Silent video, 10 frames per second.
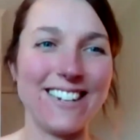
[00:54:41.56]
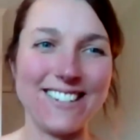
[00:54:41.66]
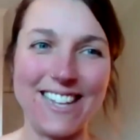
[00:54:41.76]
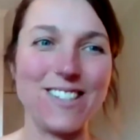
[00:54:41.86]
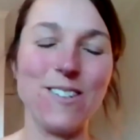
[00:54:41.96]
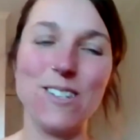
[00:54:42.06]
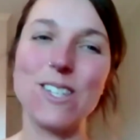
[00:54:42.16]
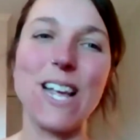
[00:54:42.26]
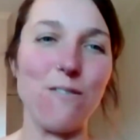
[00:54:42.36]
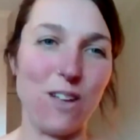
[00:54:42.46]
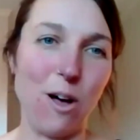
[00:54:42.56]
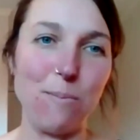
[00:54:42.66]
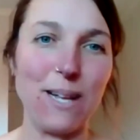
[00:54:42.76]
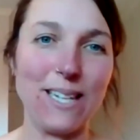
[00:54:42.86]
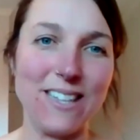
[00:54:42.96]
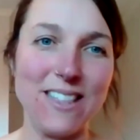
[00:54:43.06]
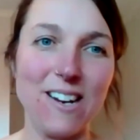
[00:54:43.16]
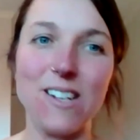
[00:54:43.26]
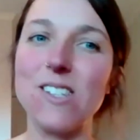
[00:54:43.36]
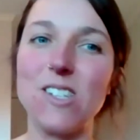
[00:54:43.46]
such that students can feel a place in there
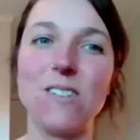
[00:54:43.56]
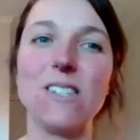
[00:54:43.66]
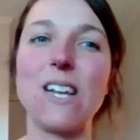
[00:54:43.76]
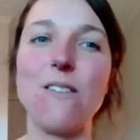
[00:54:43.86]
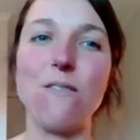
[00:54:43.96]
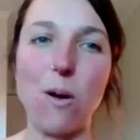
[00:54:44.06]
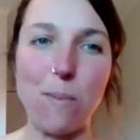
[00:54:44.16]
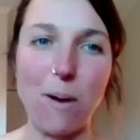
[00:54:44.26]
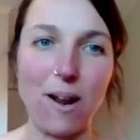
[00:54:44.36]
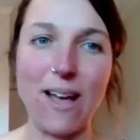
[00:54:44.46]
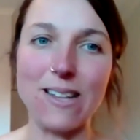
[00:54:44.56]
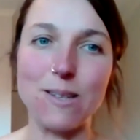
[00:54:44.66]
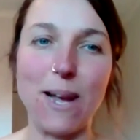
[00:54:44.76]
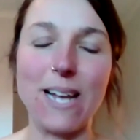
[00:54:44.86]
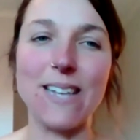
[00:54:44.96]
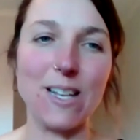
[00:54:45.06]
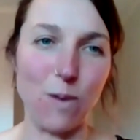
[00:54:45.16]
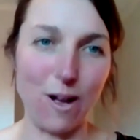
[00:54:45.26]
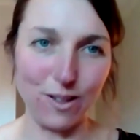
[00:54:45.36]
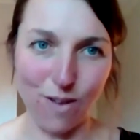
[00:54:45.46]
and students can feel part of that space as
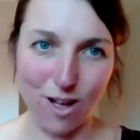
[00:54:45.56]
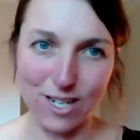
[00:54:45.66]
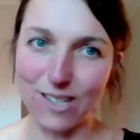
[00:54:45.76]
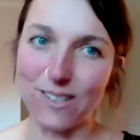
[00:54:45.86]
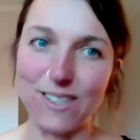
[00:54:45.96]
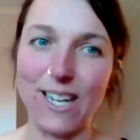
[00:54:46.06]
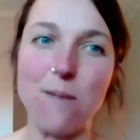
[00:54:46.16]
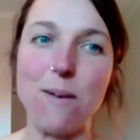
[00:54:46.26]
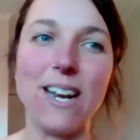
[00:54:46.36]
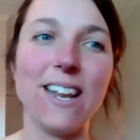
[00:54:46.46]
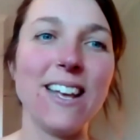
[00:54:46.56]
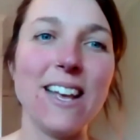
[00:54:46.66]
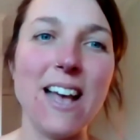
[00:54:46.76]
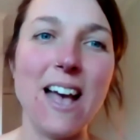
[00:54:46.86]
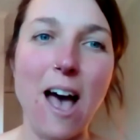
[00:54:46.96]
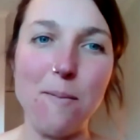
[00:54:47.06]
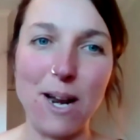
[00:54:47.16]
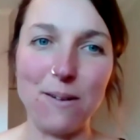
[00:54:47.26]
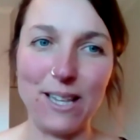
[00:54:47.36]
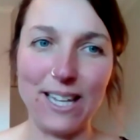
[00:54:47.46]
well as volunteers that come in. Um, and
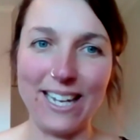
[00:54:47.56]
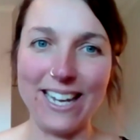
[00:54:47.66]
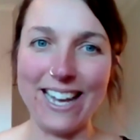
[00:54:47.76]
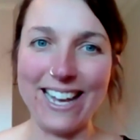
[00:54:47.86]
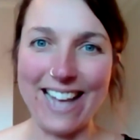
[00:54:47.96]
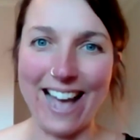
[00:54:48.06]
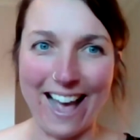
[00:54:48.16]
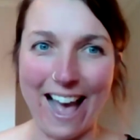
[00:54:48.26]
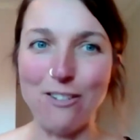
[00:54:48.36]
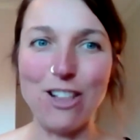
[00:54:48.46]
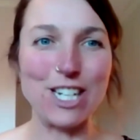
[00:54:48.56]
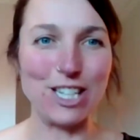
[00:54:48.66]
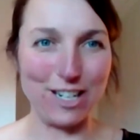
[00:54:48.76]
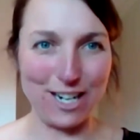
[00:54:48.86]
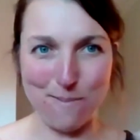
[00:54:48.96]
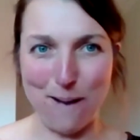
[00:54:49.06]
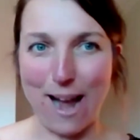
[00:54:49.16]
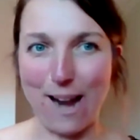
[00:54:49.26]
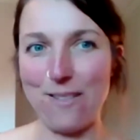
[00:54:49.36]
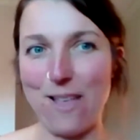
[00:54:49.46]
I really, yeah, I have a lot to learn and
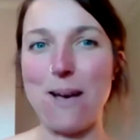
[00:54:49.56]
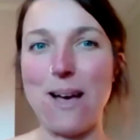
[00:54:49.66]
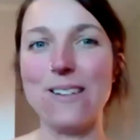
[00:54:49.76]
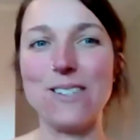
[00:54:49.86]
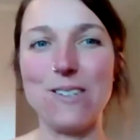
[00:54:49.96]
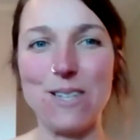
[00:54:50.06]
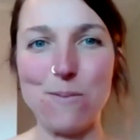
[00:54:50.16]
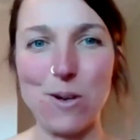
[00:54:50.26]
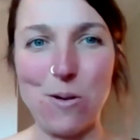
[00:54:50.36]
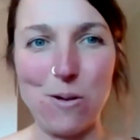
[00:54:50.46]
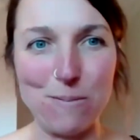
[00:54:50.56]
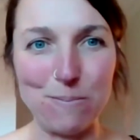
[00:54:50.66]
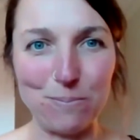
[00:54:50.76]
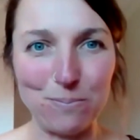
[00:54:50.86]
admire that balance you seem to hold.